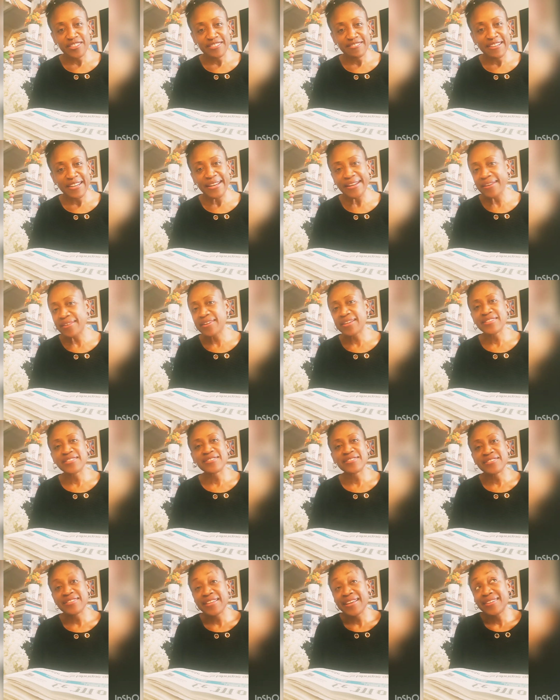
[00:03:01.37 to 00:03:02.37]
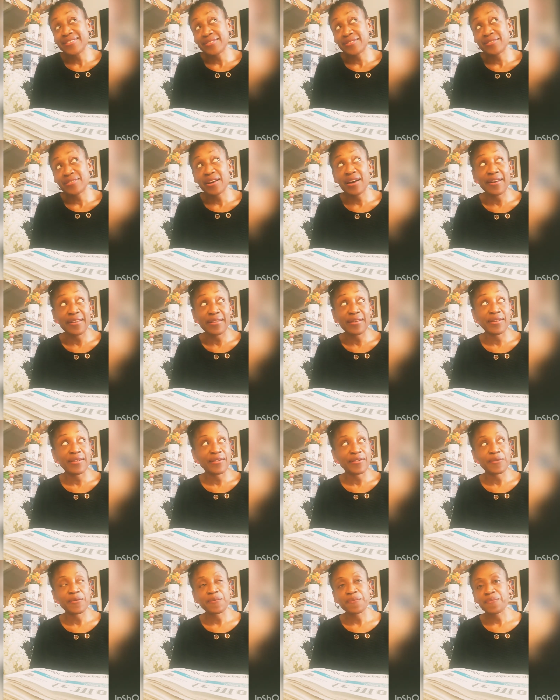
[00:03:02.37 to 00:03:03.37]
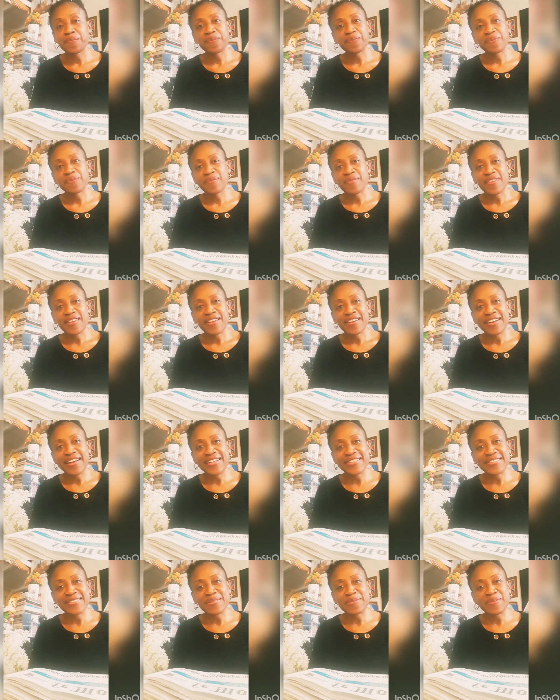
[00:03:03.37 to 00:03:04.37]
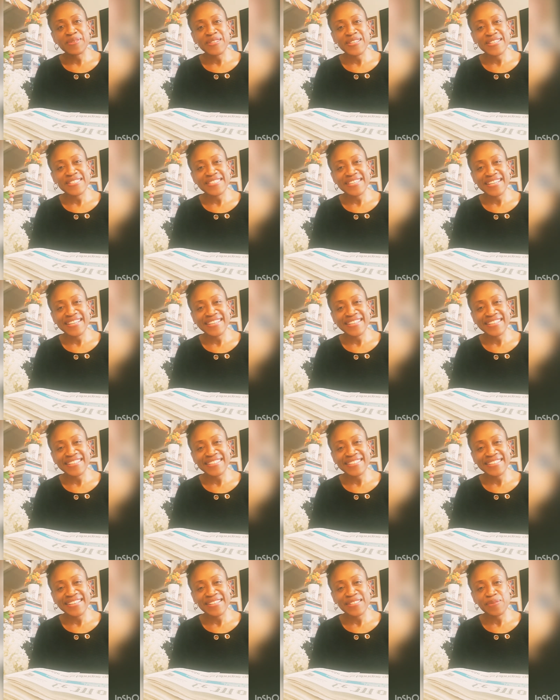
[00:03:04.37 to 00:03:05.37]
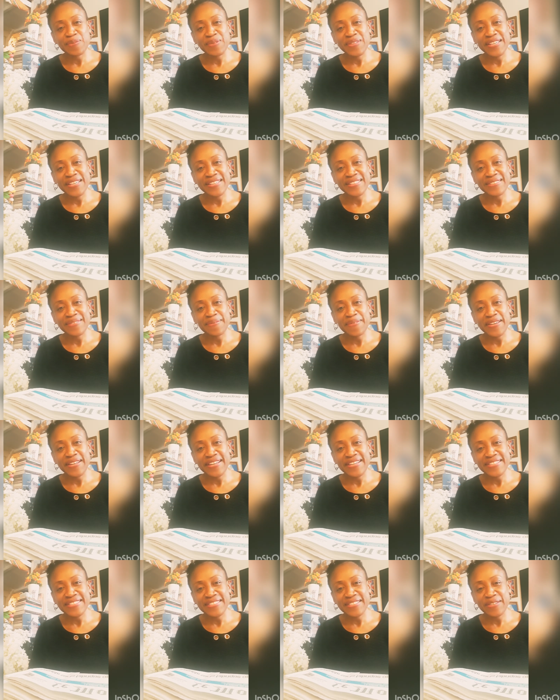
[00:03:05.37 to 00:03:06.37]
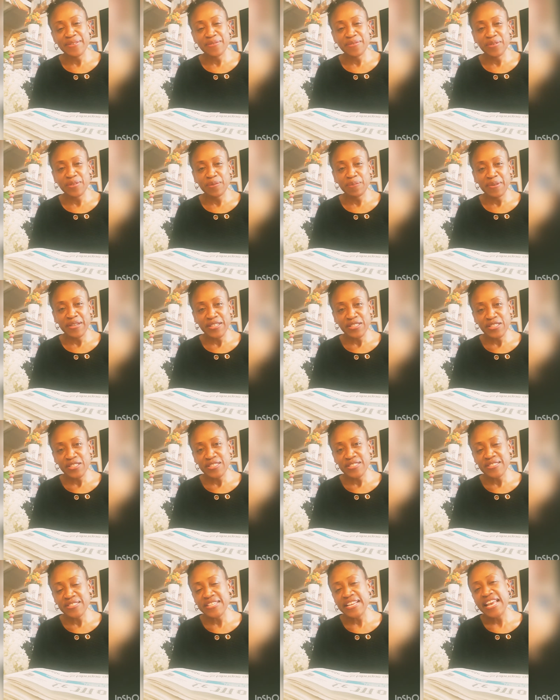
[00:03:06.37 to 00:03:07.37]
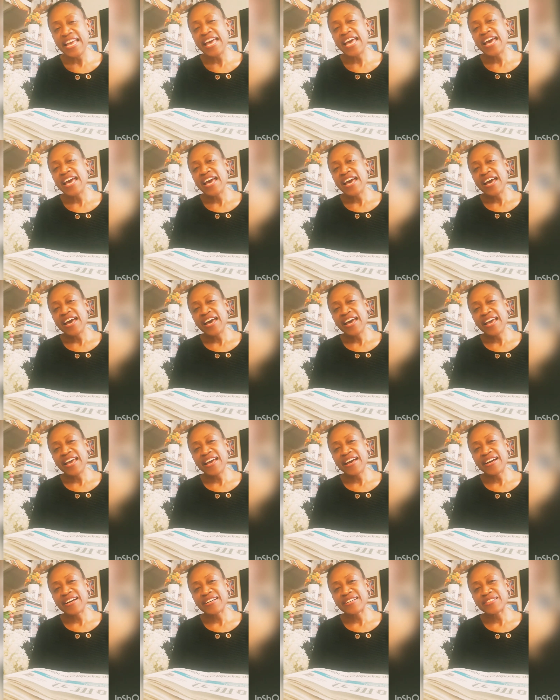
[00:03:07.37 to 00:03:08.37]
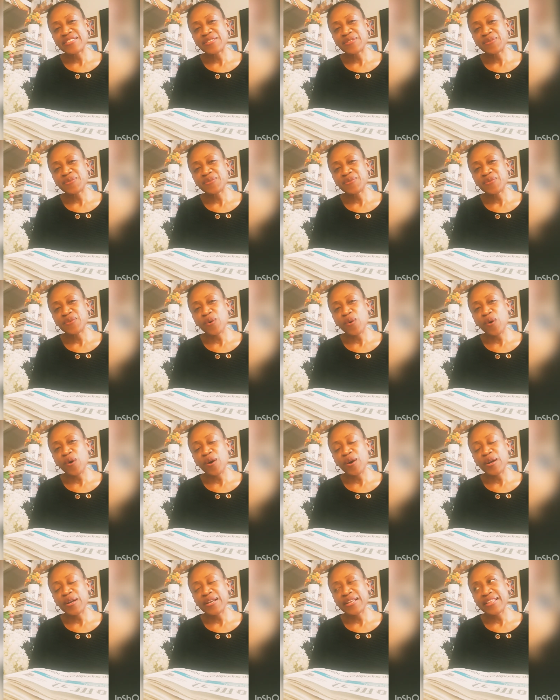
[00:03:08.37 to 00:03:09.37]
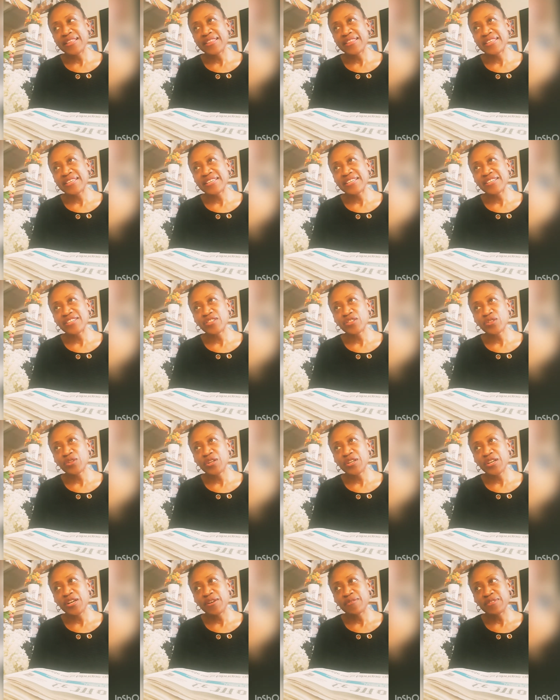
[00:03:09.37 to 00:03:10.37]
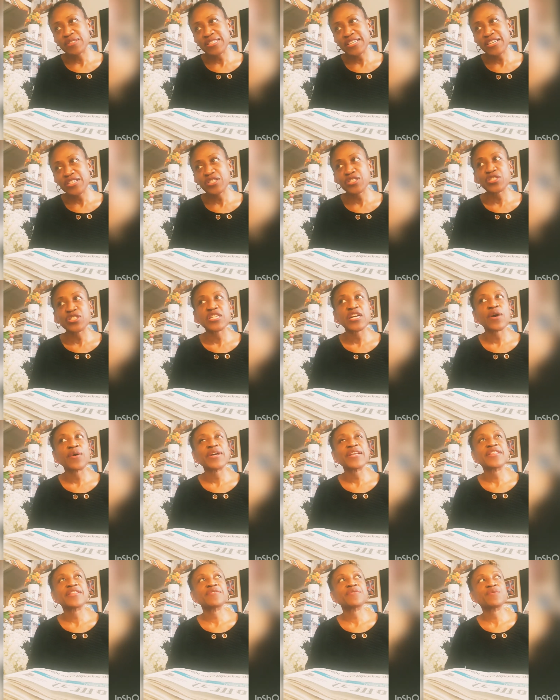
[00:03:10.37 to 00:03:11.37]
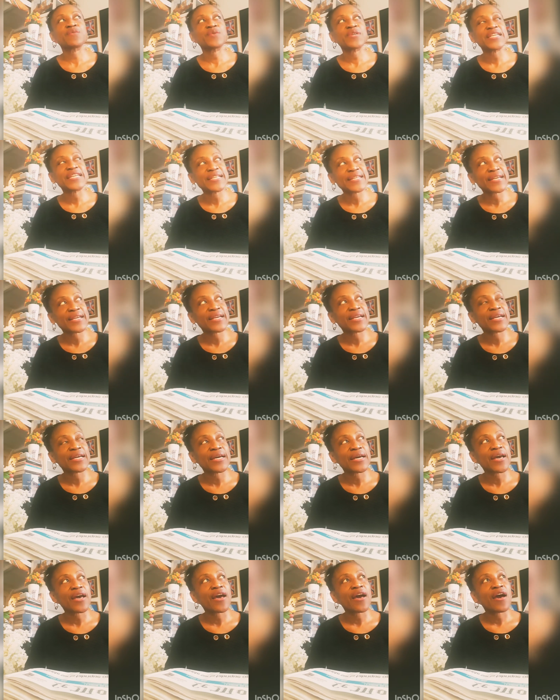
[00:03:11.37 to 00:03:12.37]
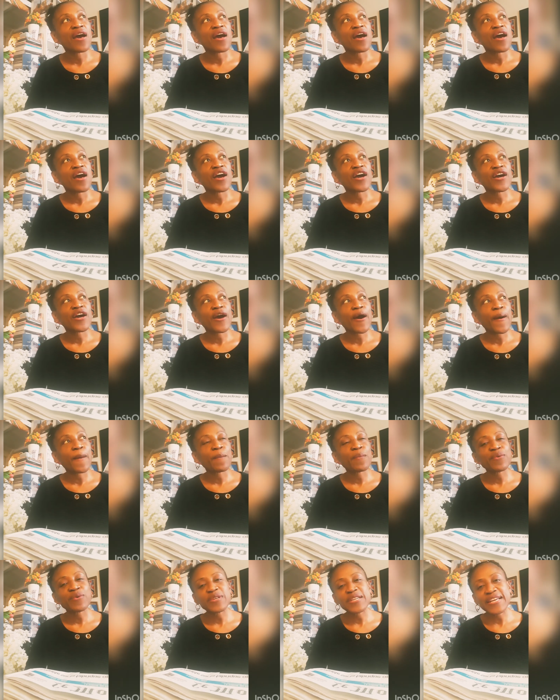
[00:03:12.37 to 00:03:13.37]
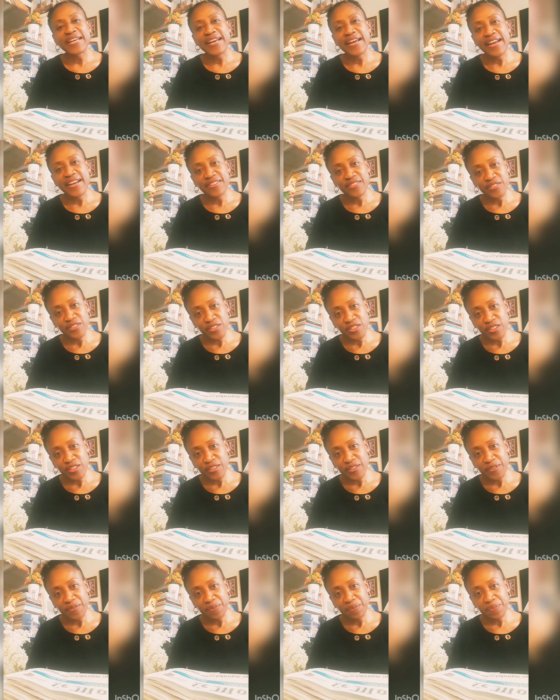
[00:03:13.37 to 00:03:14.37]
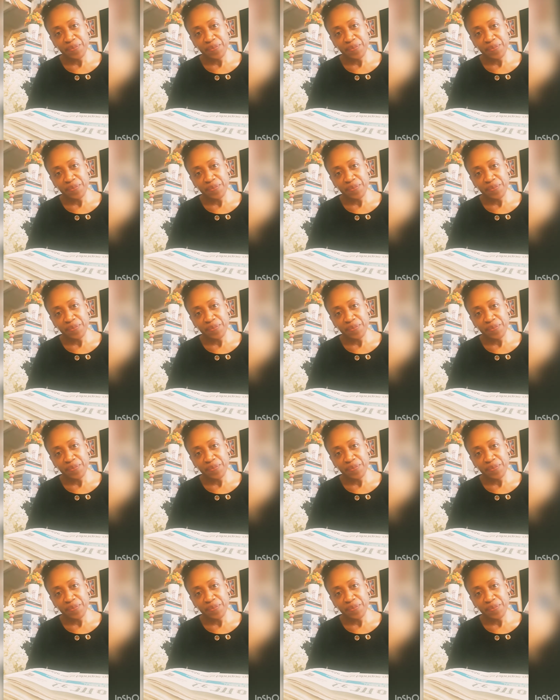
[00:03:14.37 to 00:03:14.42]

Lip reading: right? That's I think as simple as I can explain the main idea for the pictures and for the short conversations. Now, in the reading comprehension